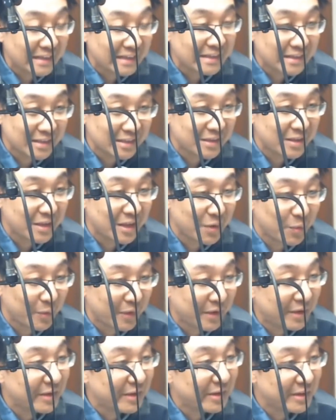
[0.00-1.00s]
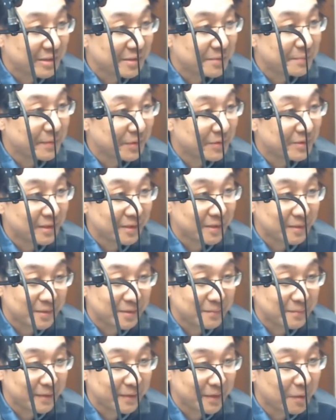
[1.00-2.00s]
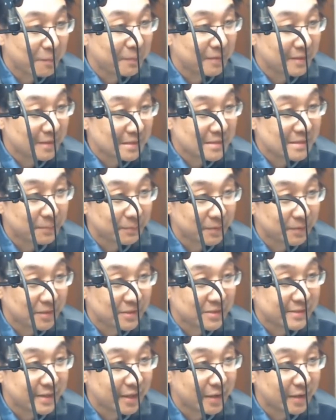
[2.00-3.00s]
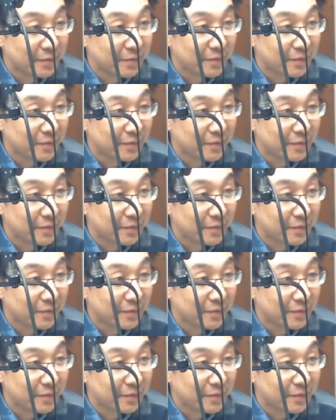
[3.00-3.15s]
in the mode to be open this summer. So